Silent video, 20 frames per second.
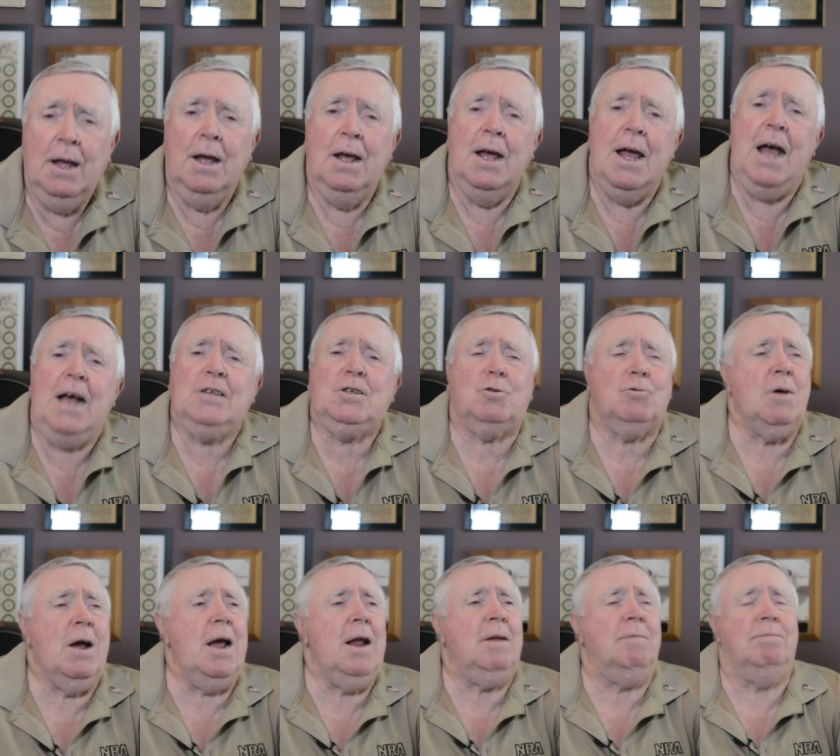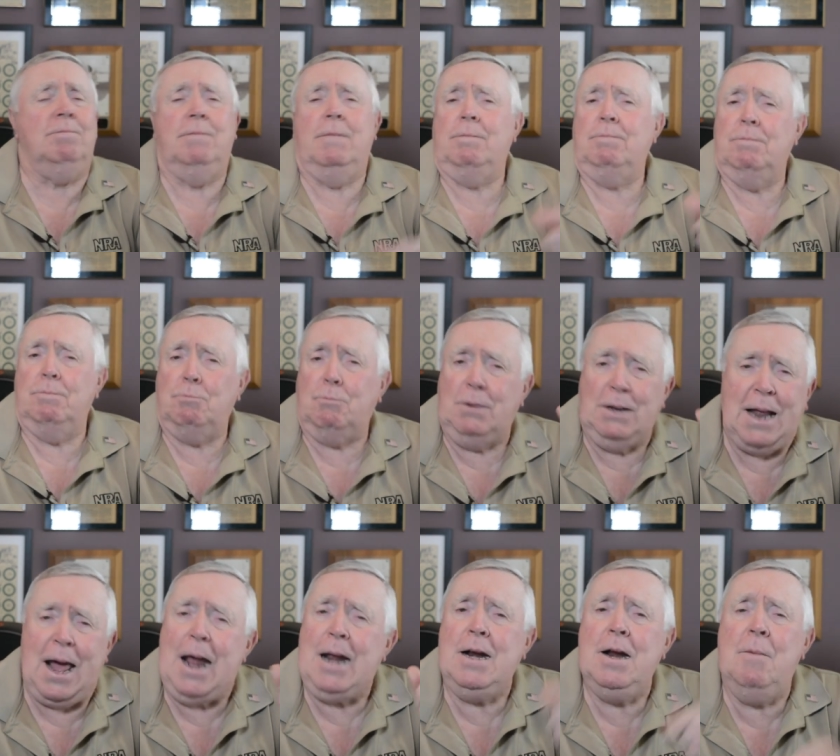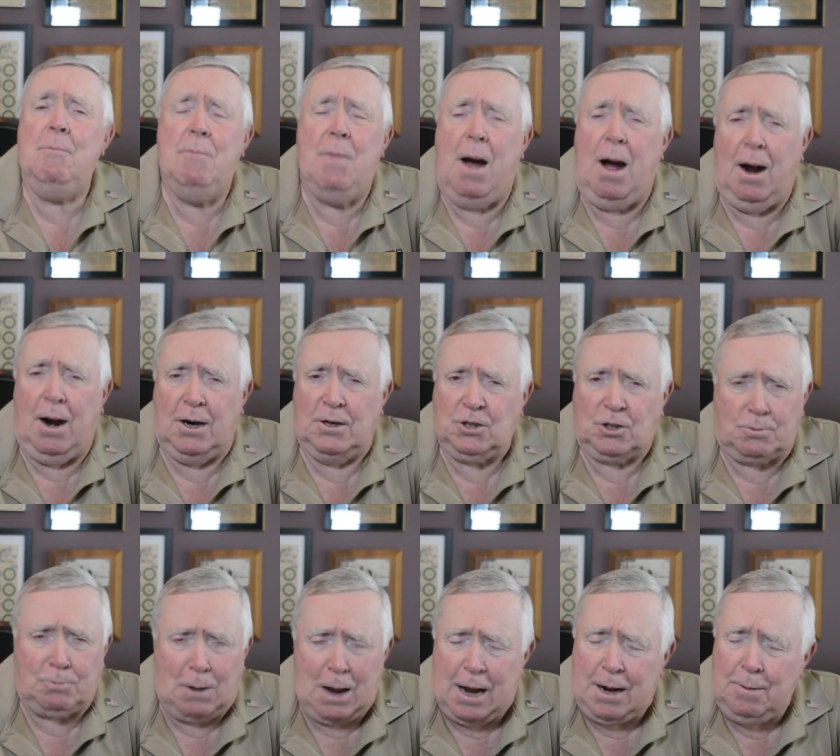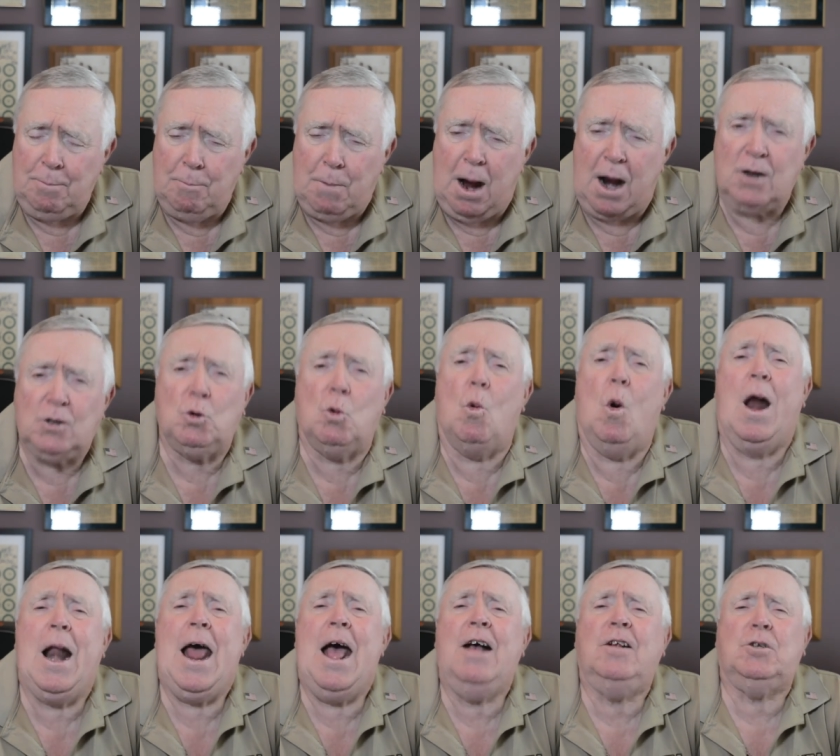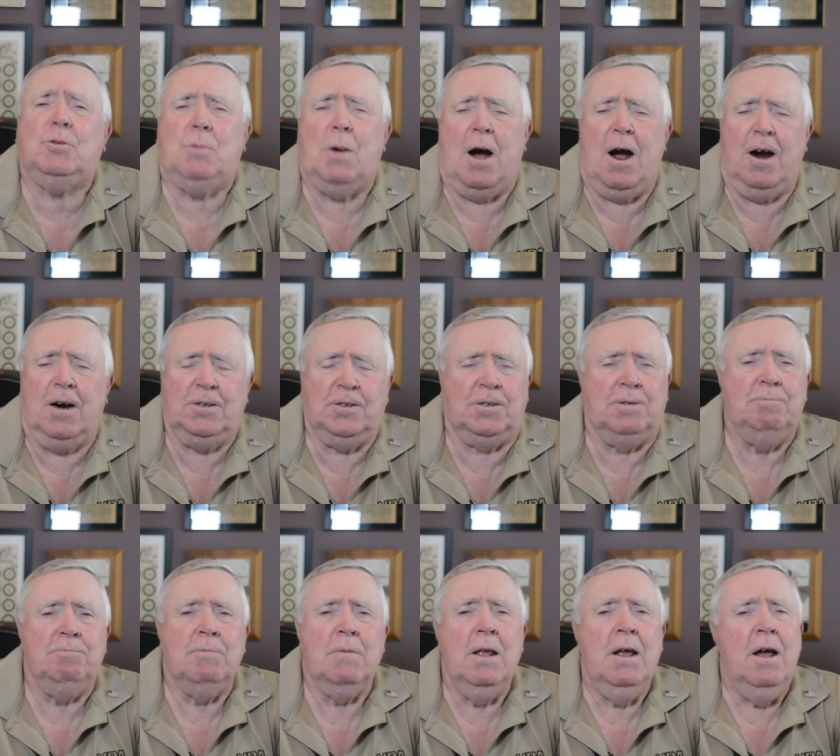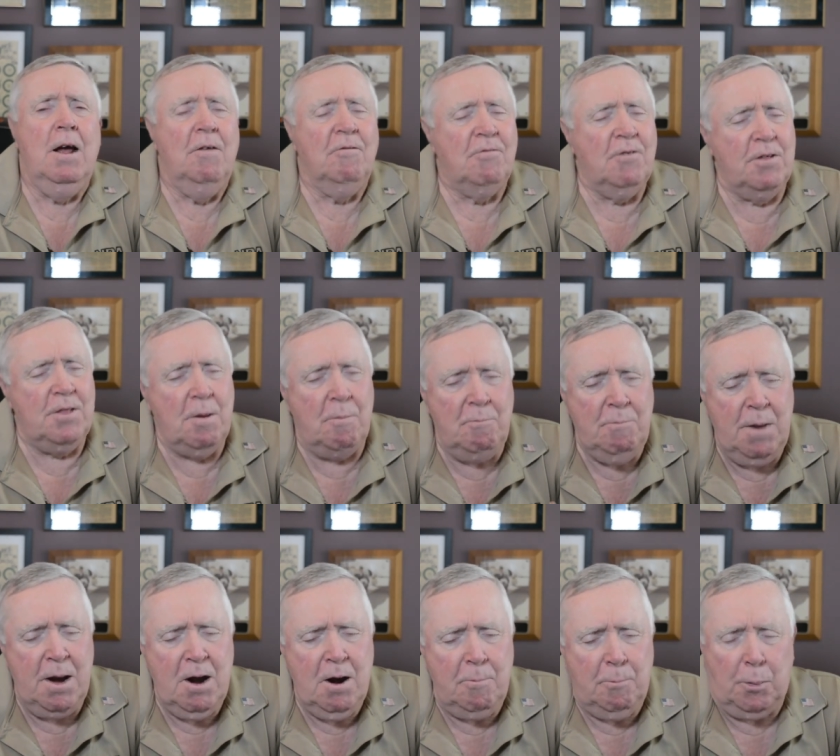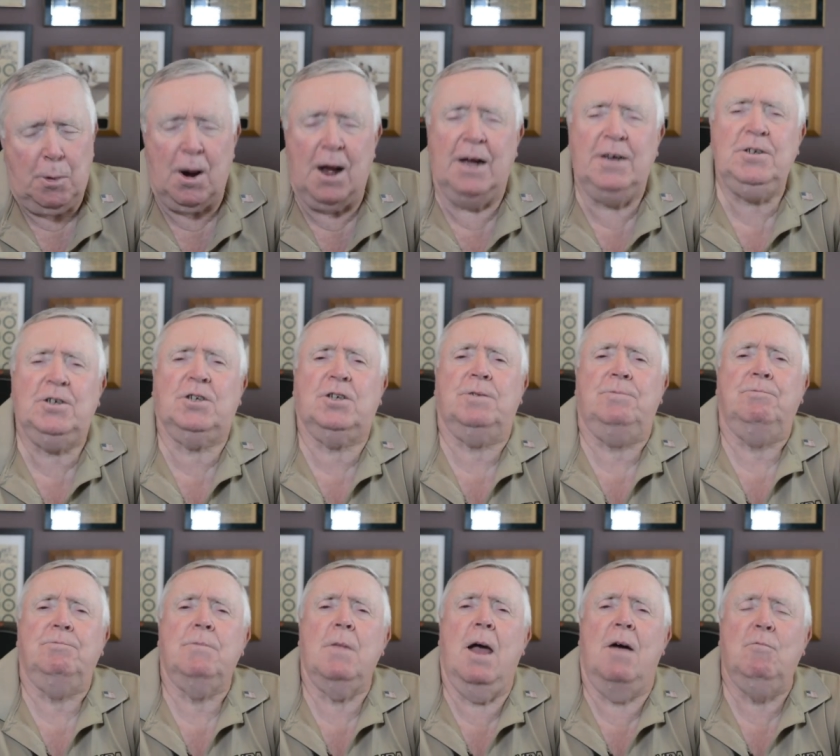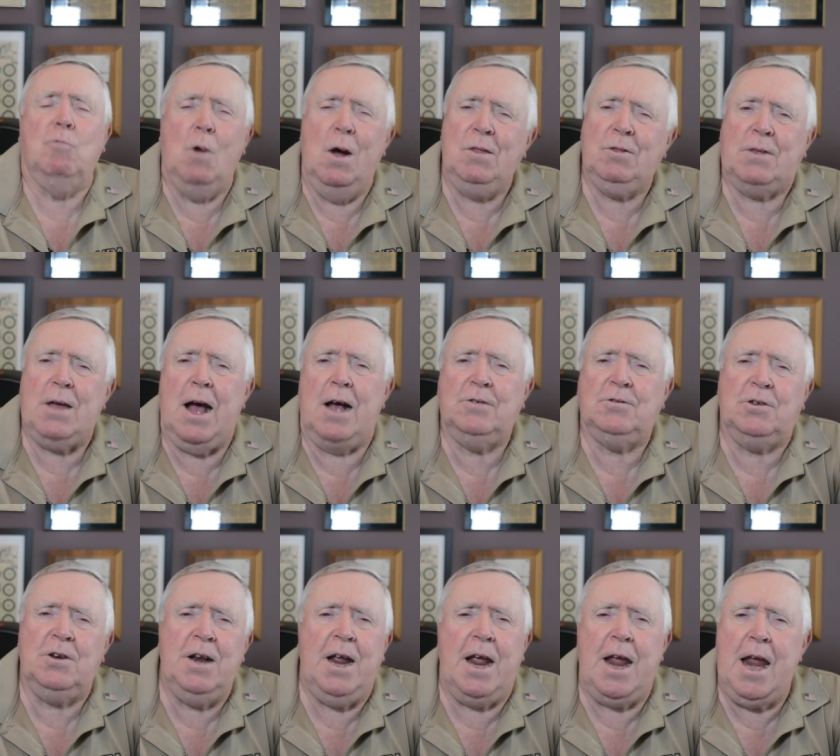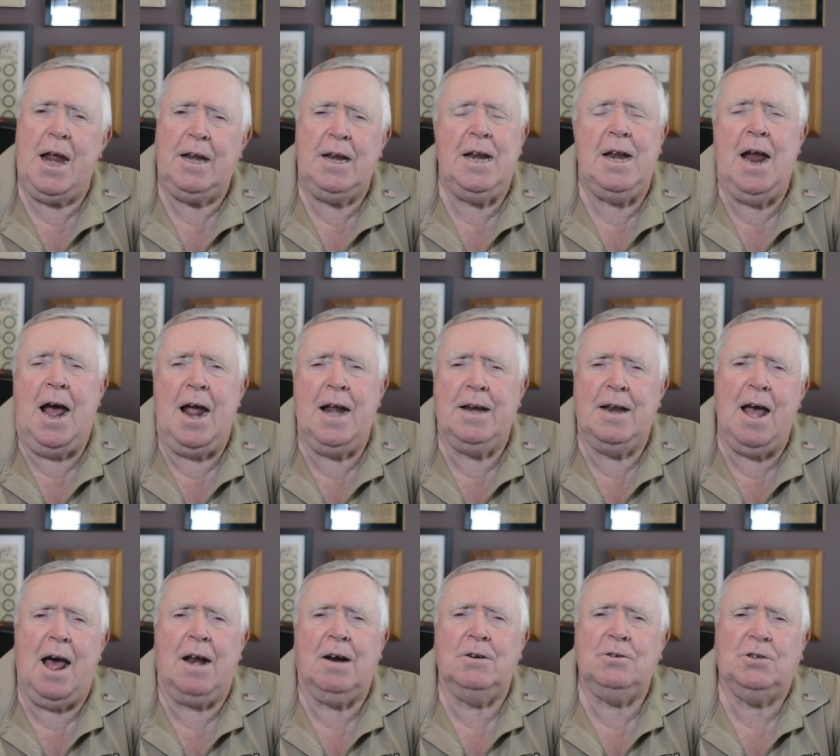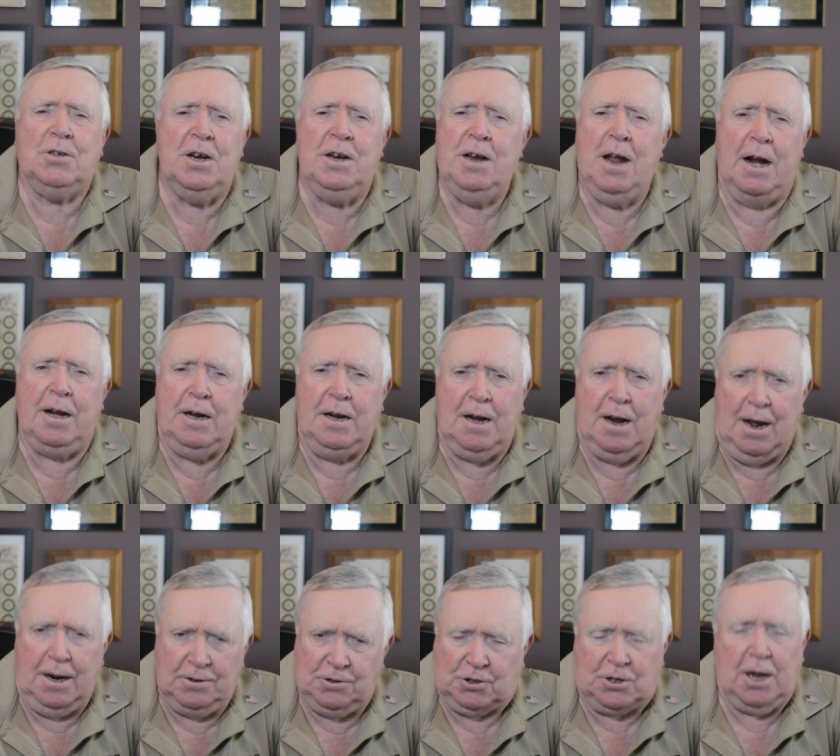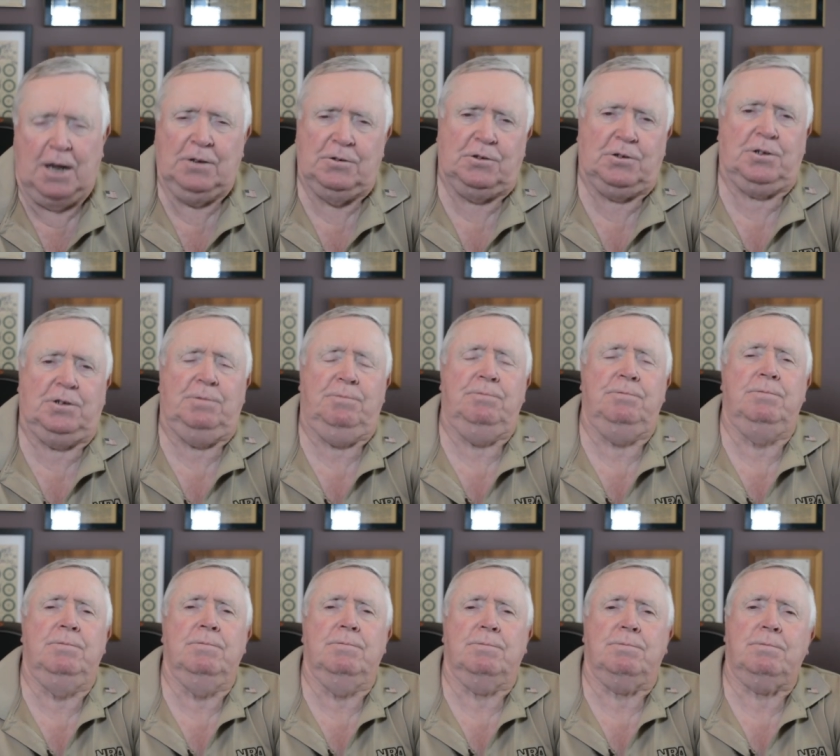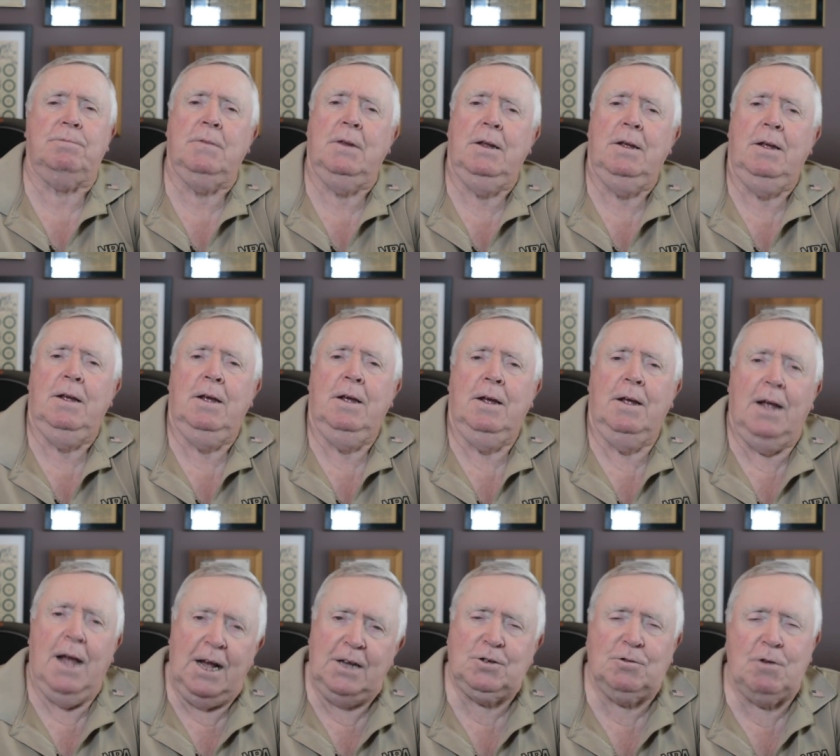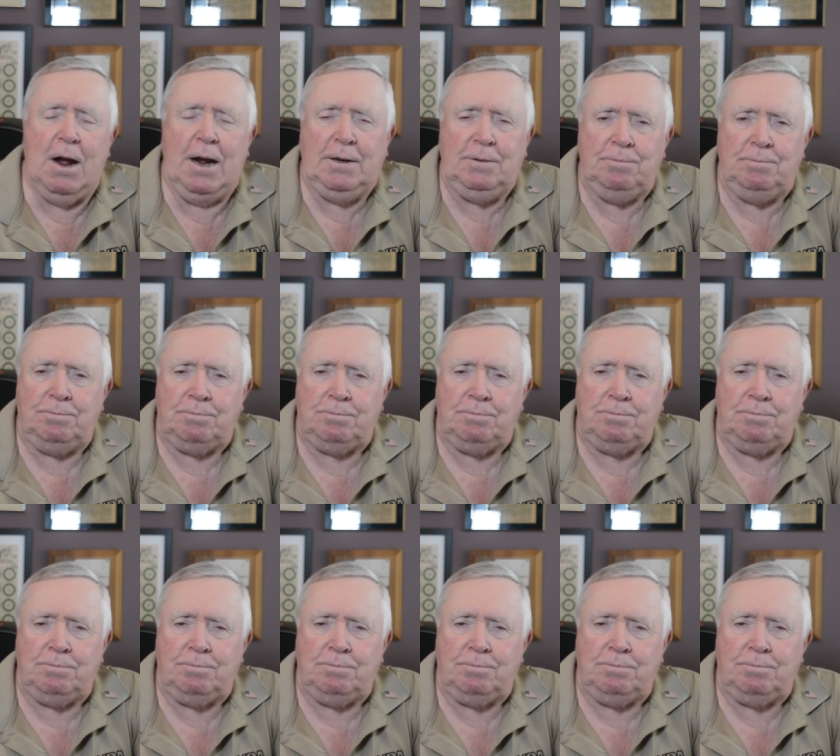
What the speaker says: That's right, platinum bars. Platinum bars, 1 ounce bars, for the mere price of $1,089.99. That's right.